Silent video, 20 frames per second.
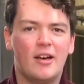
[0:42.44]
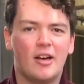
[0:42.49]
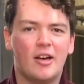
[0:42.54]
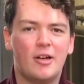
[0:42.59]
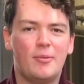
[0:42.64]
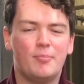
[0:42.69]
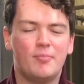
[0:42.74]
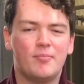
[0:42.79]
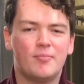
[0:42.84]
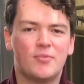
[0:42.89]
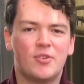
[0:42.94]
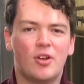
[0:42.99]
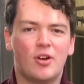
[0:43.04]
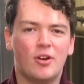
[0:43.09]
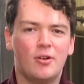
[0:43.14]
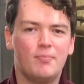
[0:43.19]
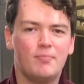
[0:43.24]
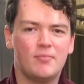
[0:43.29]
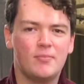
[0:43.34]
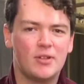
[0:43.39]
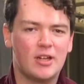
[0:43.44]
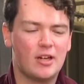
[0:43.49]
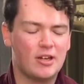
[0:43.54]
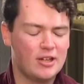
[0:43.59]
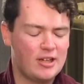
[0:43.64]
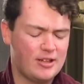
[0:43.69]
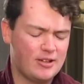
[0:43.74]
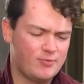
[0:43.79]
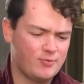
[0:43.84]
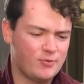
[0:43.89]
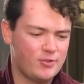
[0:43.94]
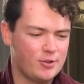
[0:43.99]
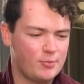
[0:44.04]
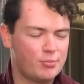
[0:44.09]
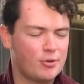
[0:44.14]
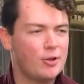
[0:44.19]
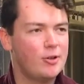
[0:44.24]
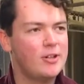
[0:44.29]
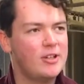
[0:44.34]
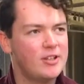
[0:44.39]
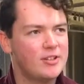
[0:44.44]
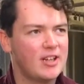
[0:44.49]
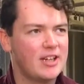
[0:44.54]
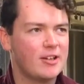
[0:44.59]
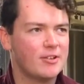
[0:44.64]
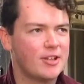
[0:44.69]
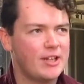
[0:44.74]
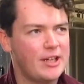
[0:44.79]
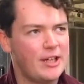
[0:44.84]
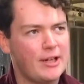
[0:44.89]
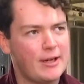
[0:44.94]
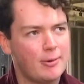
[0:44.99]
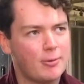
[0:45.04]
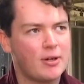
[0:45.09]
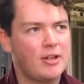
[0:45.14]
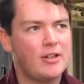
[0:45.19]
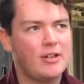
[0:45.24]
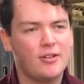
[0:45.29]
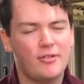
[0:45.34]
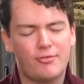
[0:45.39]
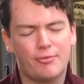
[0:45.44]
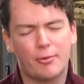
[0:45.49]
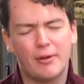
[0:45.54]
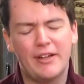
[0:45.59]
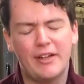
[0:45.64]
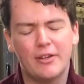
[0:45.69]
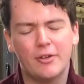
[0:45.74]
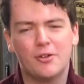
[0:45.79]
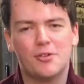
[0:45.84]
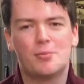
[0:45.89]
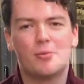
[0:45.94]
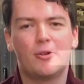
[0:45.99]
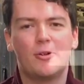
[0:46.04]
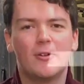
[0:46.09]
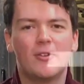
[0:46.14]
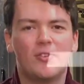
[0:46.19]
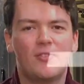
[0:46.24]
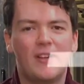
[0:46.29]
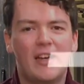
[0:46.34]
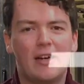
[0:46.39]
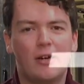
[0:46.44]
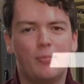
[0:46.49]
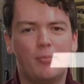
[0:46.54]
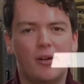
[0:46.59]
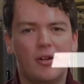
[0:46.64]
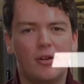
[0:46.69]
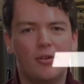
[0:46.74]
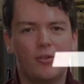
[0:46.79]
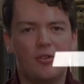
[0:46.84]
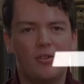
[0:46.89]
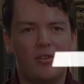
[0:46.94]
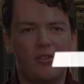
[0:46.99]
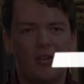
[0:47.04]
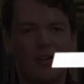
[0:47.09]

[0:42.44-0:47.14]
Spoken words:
I'm Tom. I am the brewer down here at Three Hills Brewing's The Outpost.